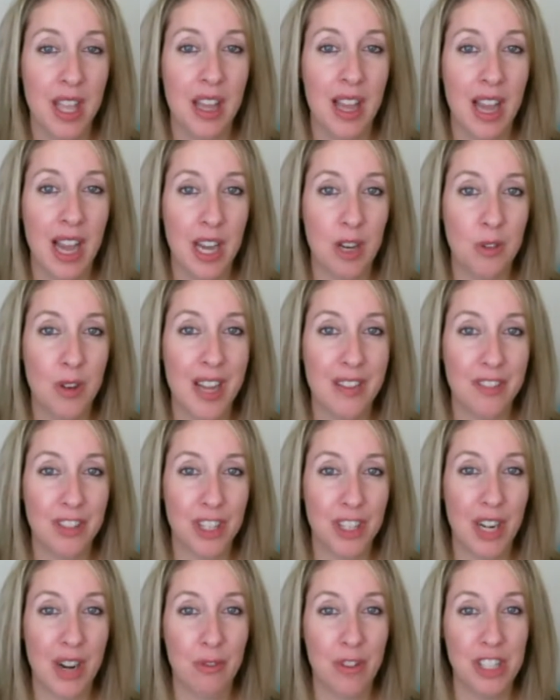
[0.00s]

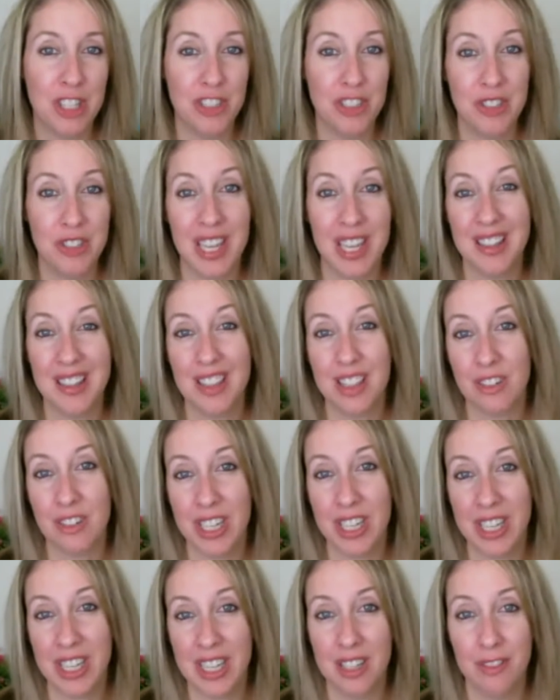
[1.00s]
However, once you get
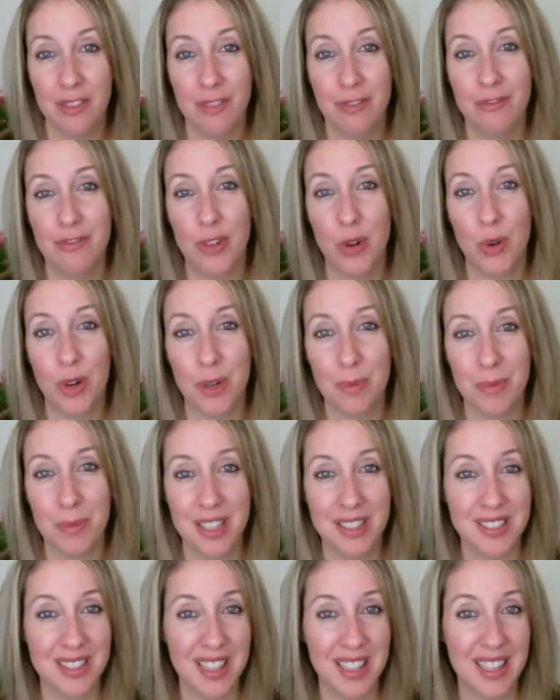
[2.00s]
3-4
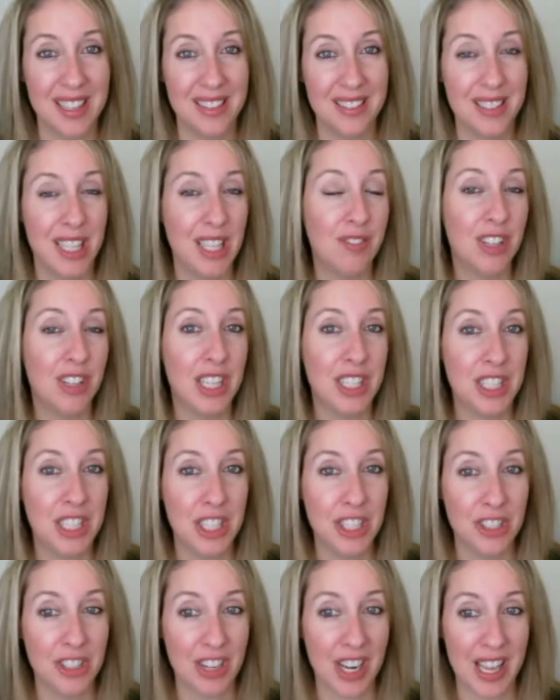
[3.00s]
months in, even a
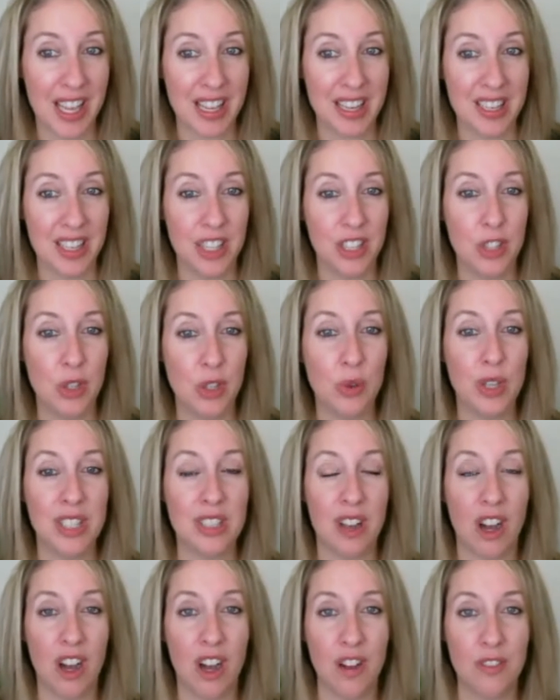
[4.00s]
year in, you can
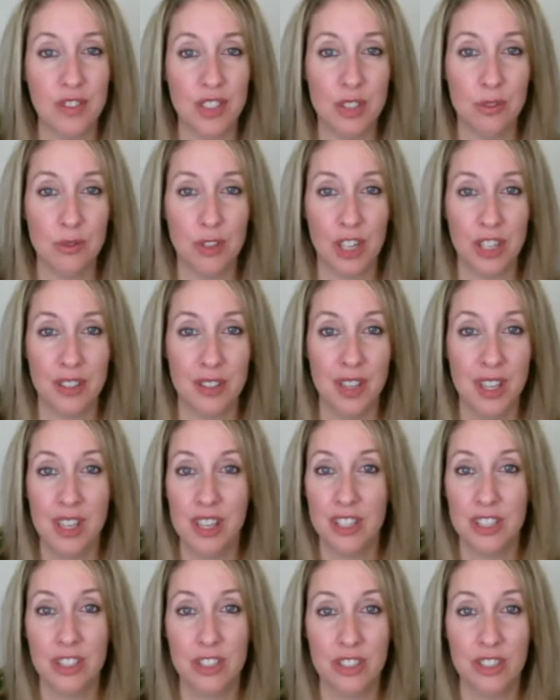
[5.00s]
often run
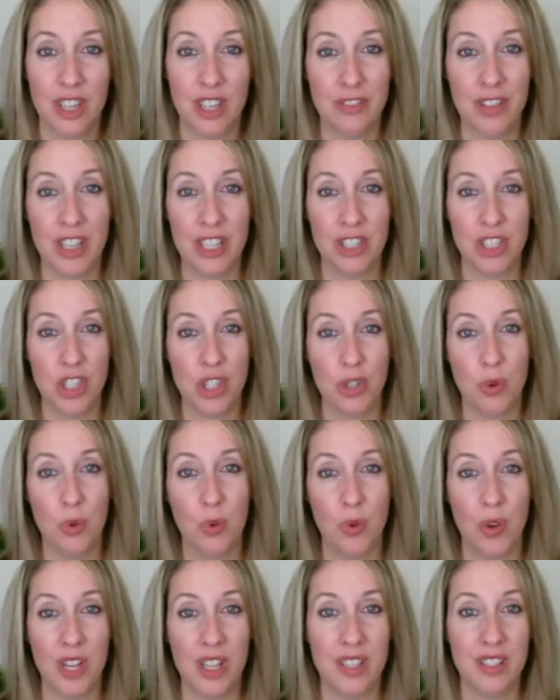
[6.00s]
yourself into
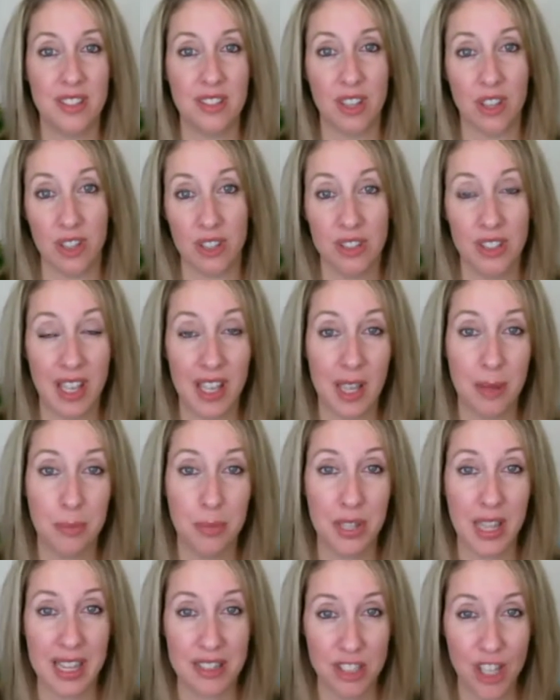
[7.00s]
what is called a
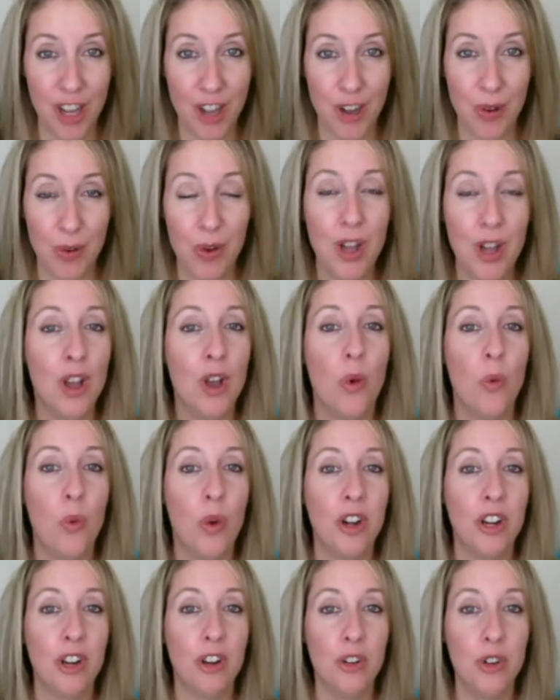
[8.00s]
plateau,
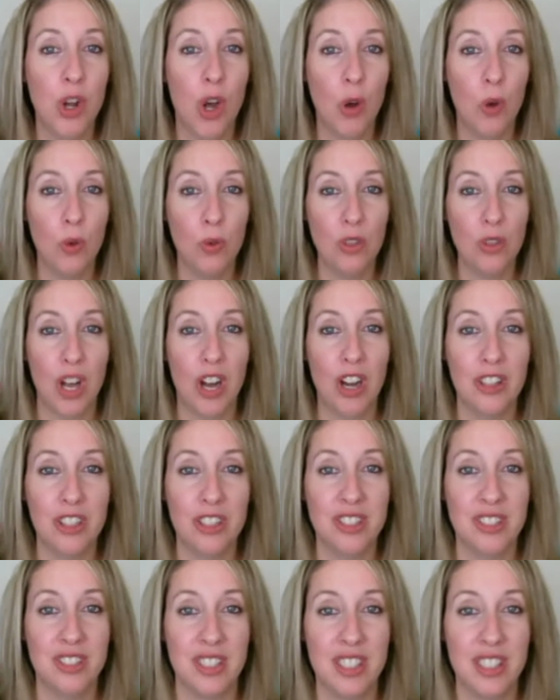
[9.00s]
where you're no
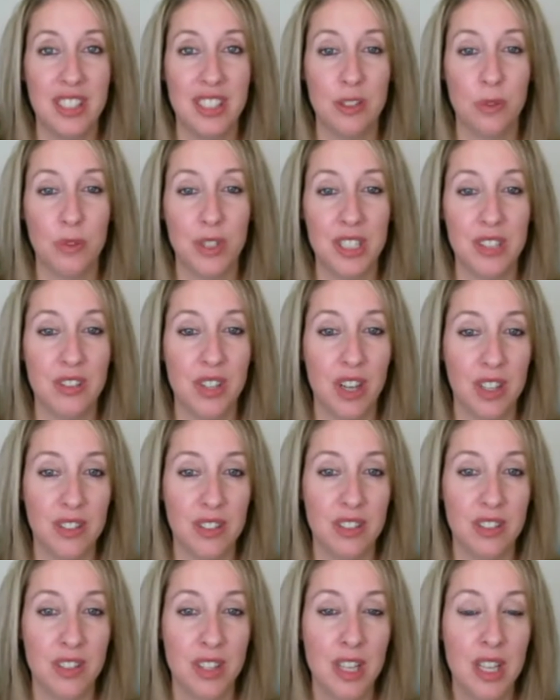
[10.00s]
longer seeing
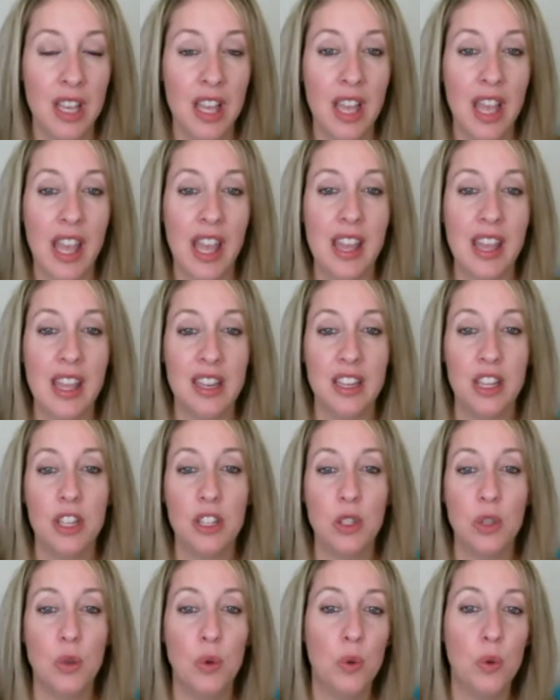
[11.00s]
results. And
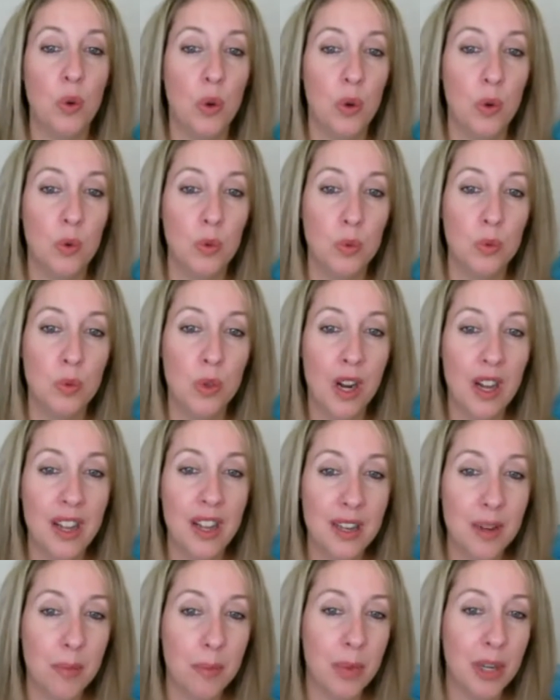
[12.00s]
you
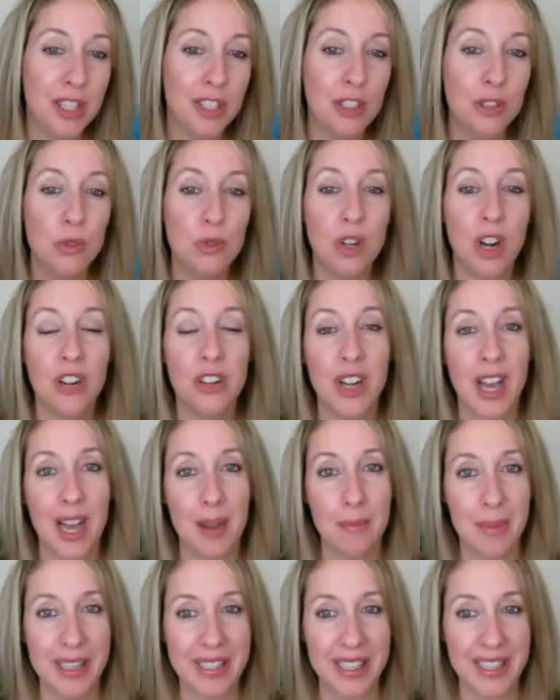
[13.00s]
run, but you are
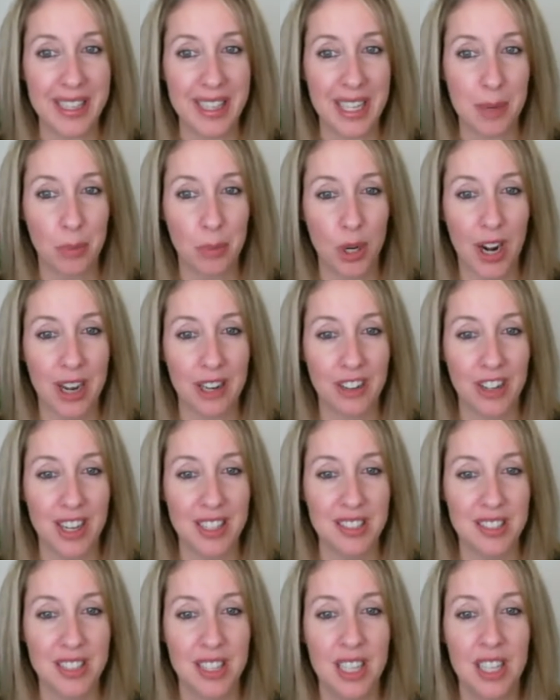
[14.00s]
not making any
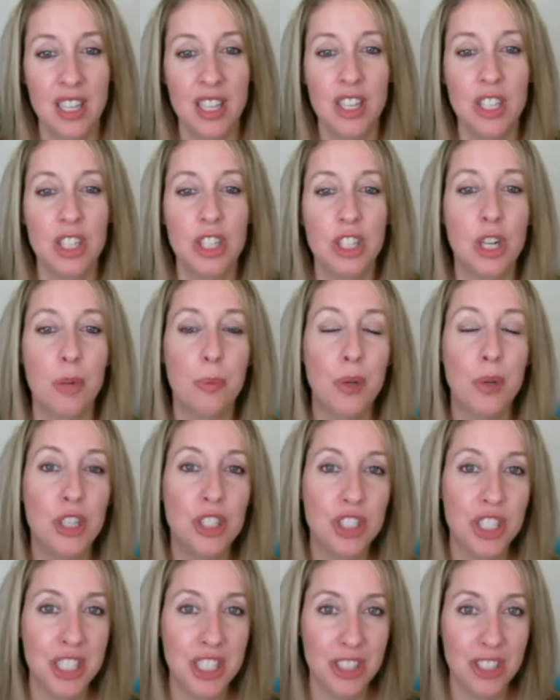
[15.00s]
progress. You're
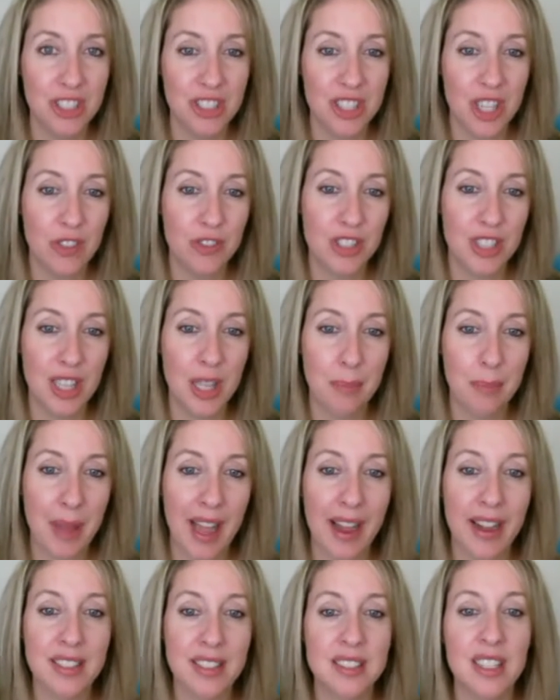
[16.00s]
pushing yourself to the
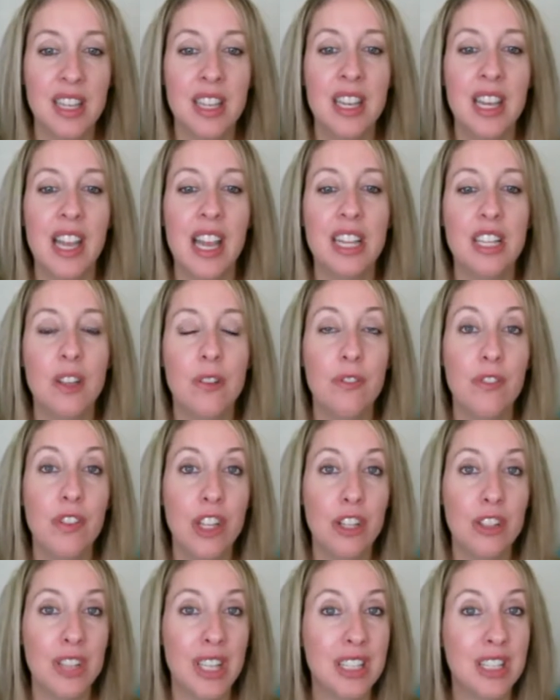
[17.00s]
max and you
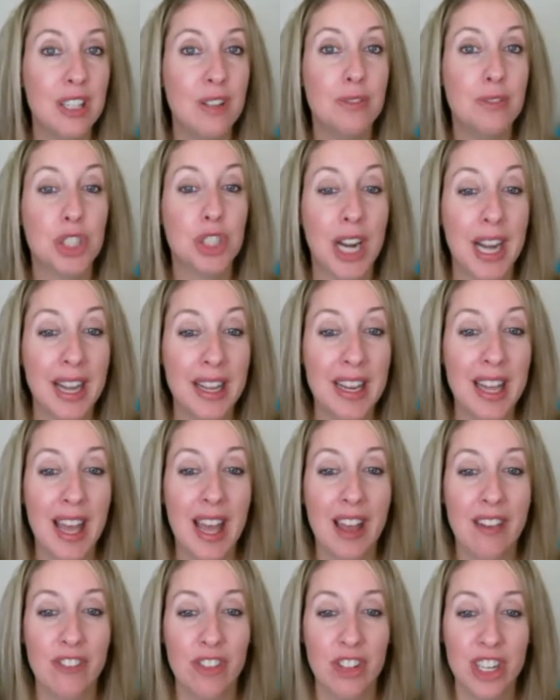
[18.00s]
feel like you've tried
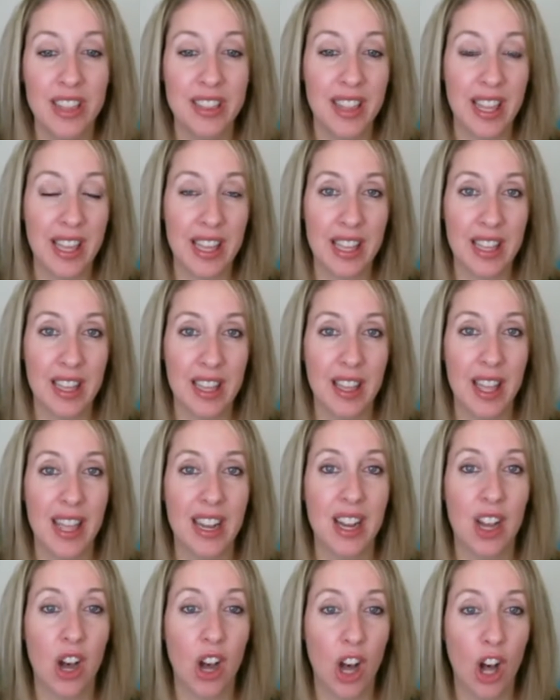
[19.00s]
everything
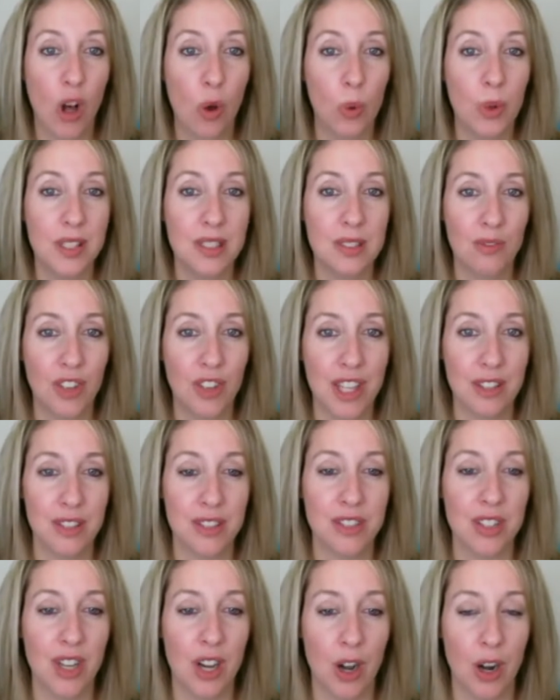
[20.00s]
and it always
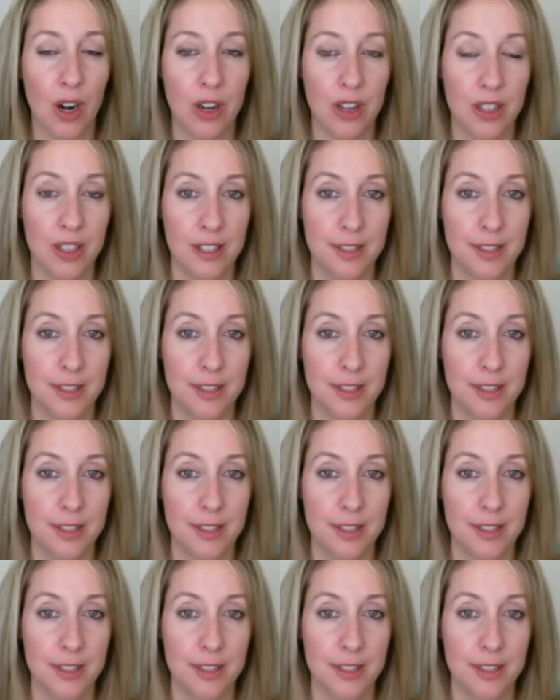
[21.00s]
feels hard.